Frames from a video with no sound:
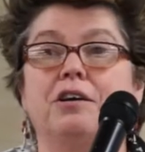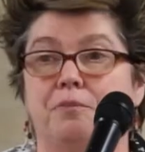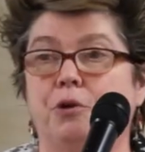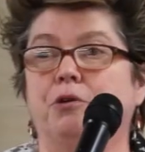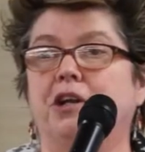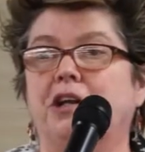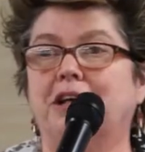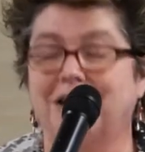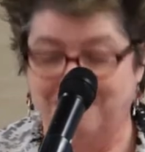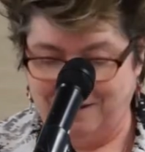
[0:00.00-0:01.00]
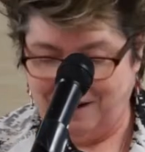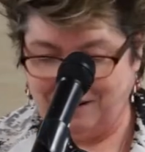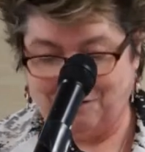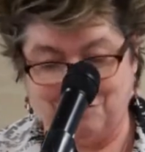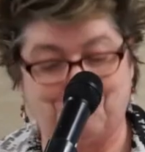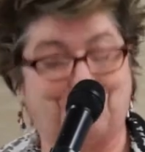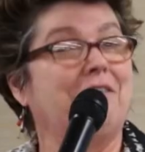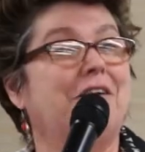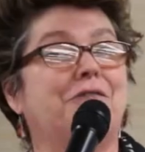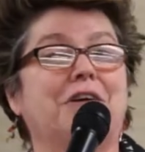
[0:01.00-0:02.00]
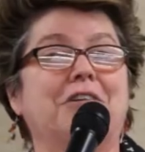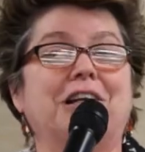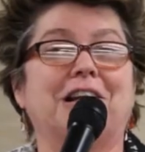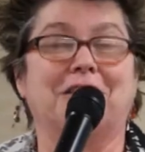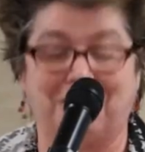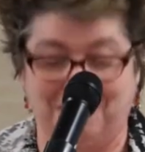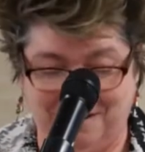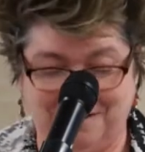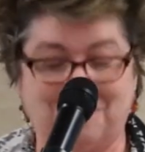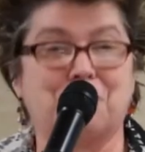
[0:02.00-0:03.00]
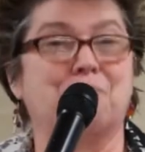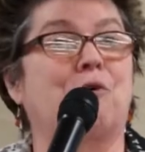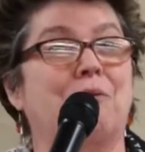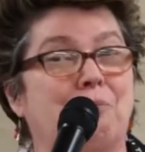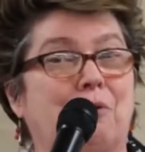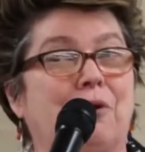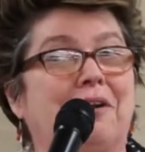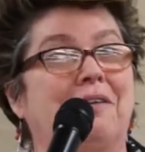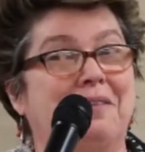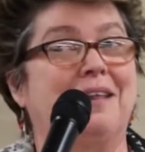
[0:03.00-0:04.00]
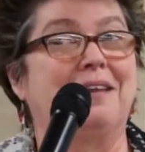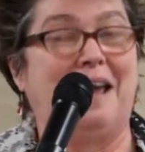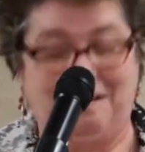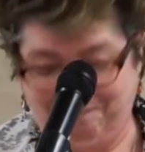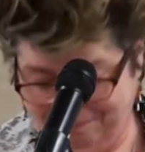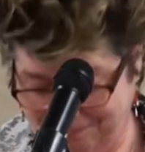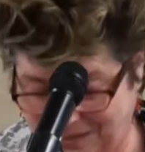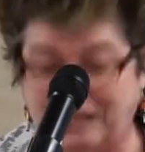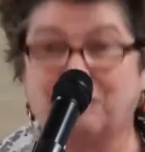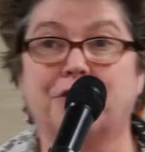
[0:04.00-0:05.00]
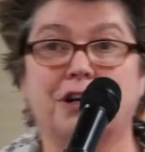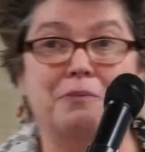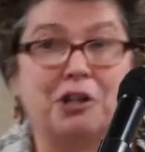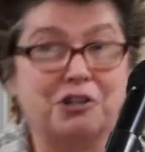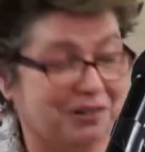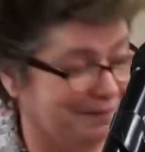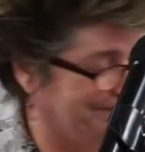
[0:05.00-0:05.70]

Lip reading: community. And there is very, very little that is more important than that. Thank you very much.